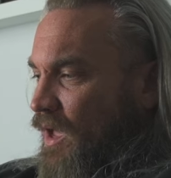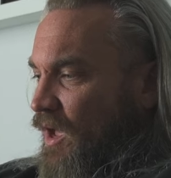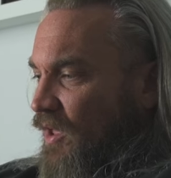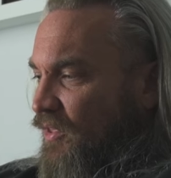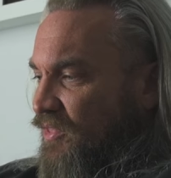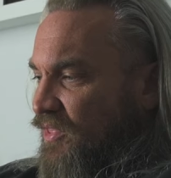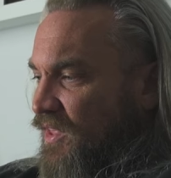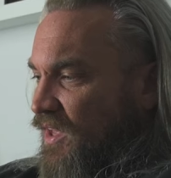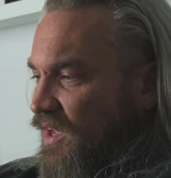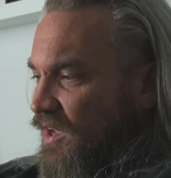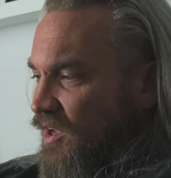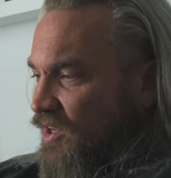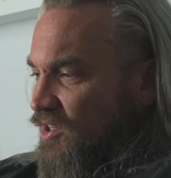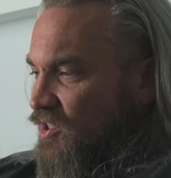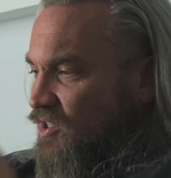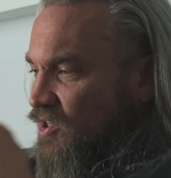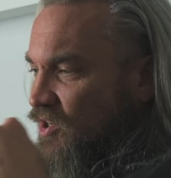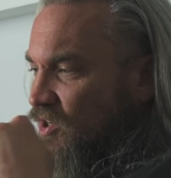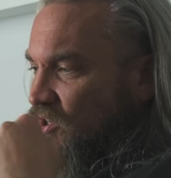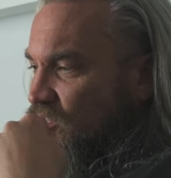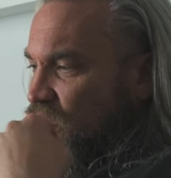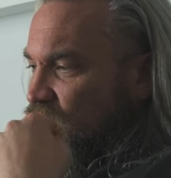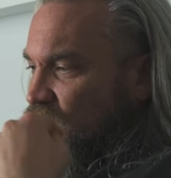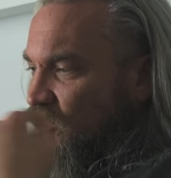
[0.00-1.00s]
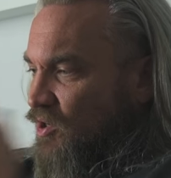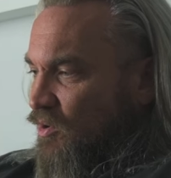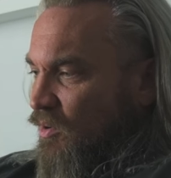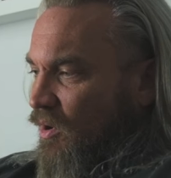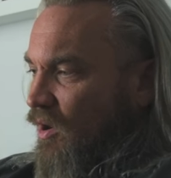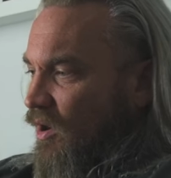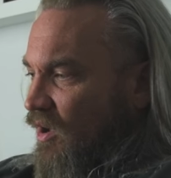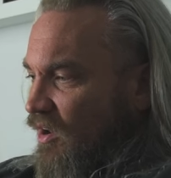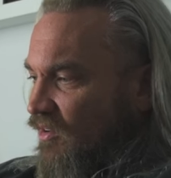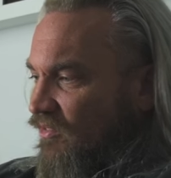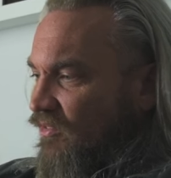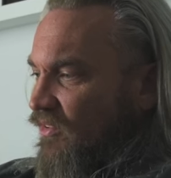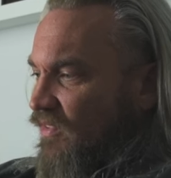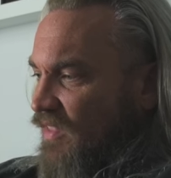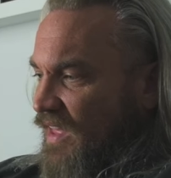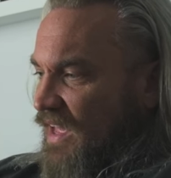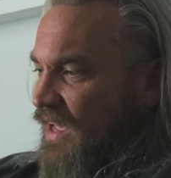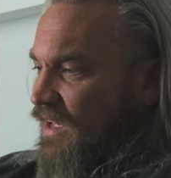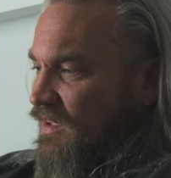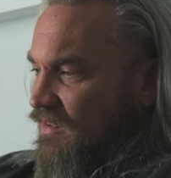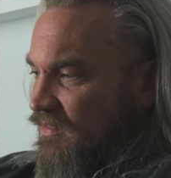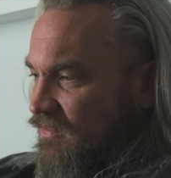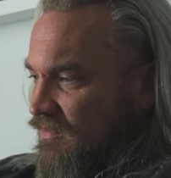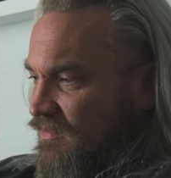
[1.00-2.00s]
I think I searched too hard for
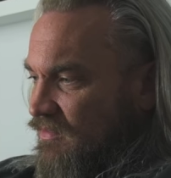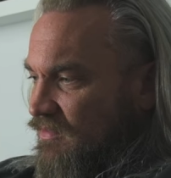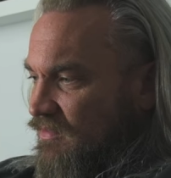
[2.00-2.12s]
that.